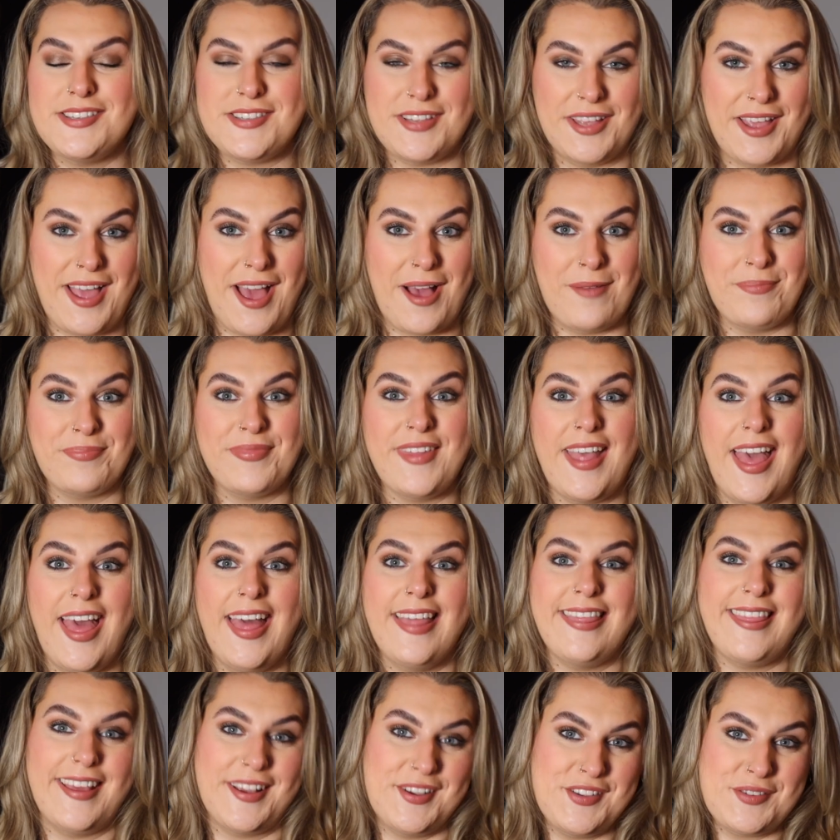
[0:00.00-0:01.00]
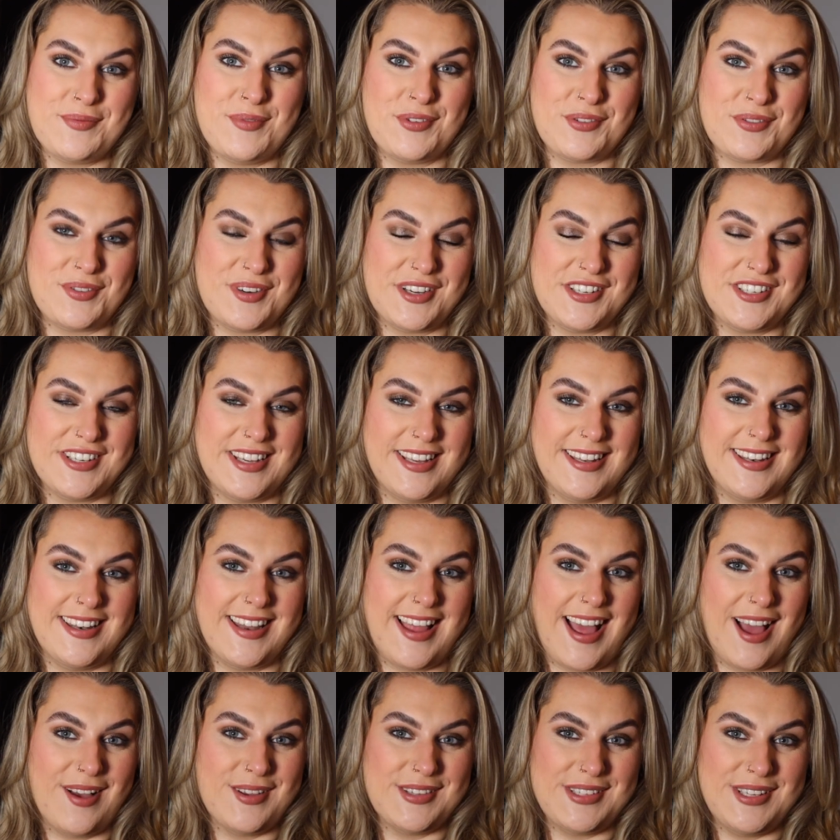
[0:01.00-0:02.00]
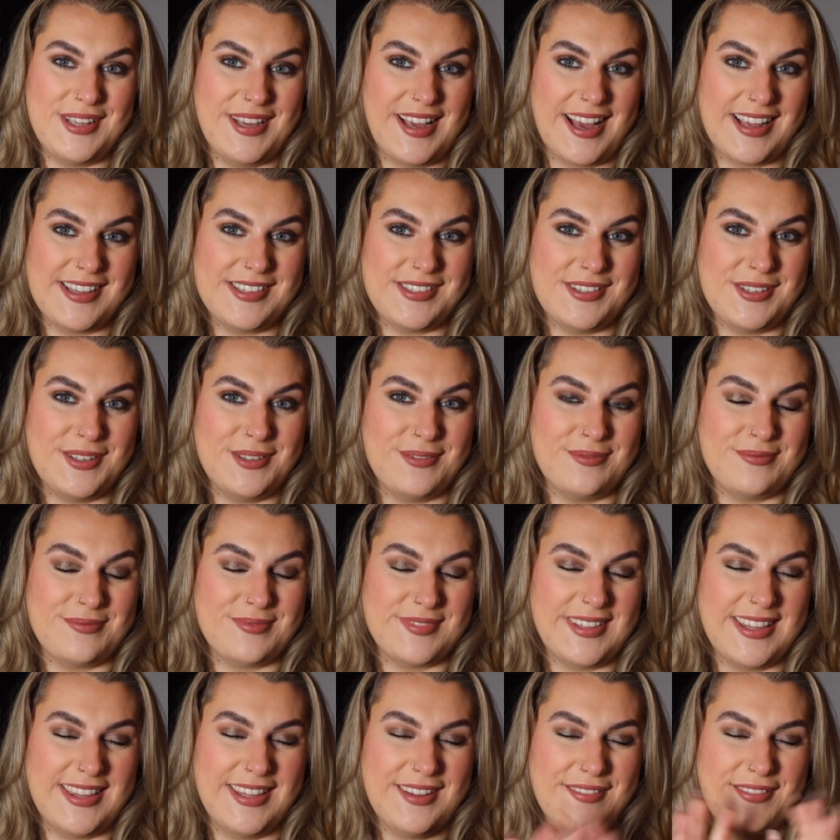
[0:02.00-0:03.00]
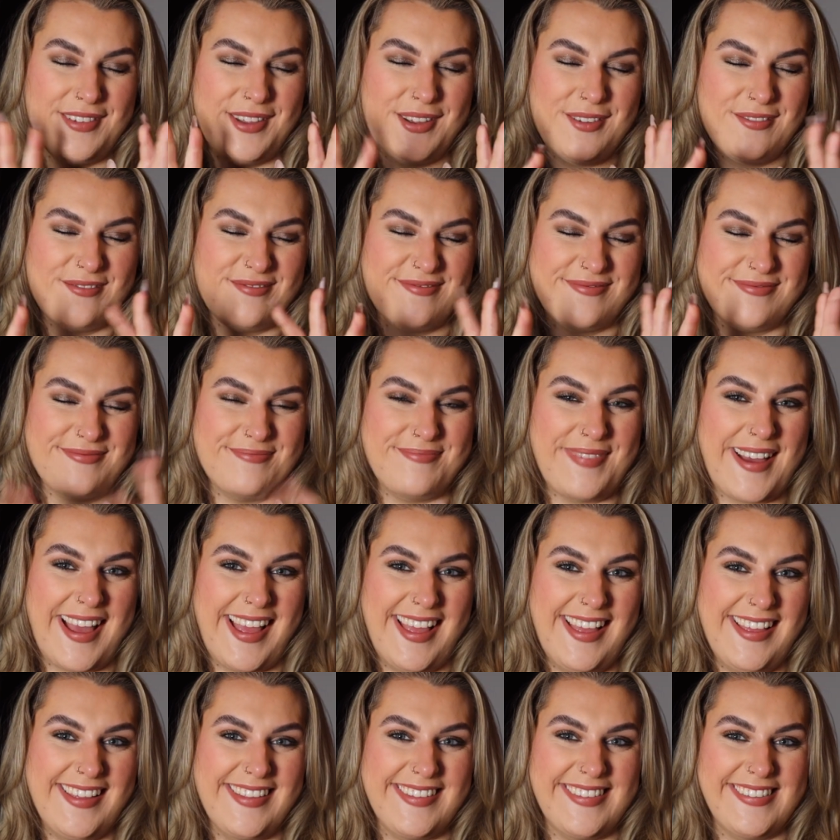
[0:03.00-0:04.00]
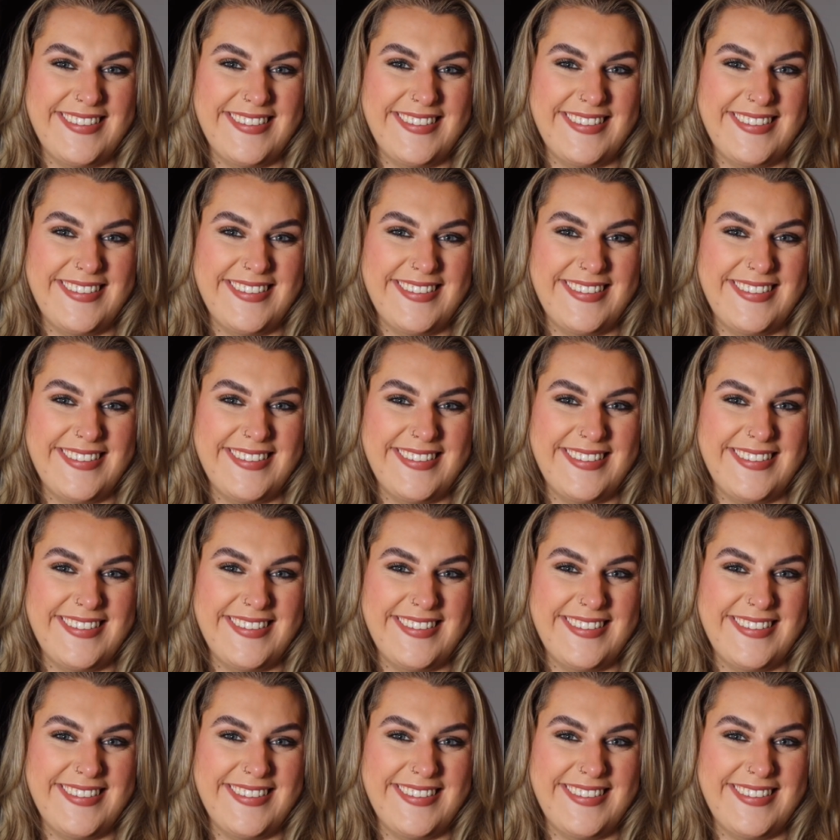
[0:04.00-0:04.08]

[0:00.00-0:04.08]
So yeah, thanks so much for watching. I'll see you guys soon. Love you. Bye.